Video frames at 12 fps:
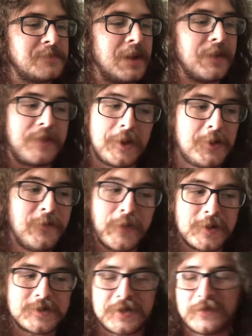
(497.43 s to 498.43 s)
Thank You for
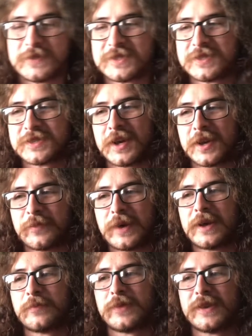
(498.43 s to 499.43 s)
Your Service is not a
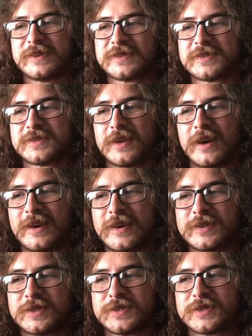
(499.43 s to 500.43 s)
bad place
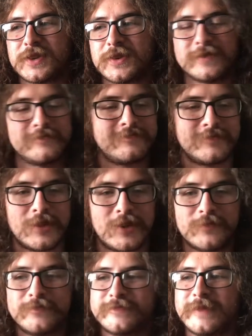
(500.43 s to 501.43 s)
to start, you know,
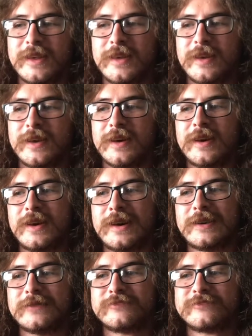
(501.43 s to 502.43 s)

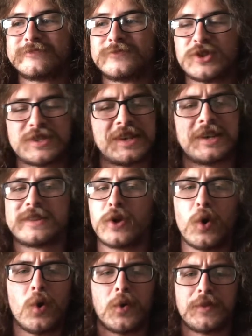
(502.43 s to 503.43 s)
just to get
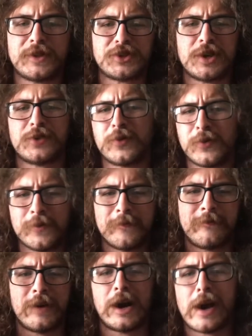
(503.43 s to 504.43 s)
the general
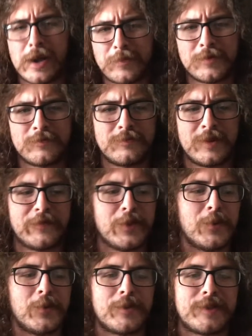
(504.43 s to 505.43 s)
vibe of the
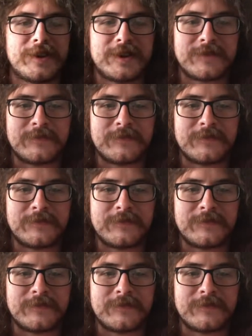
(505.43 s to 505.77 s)
whole thing.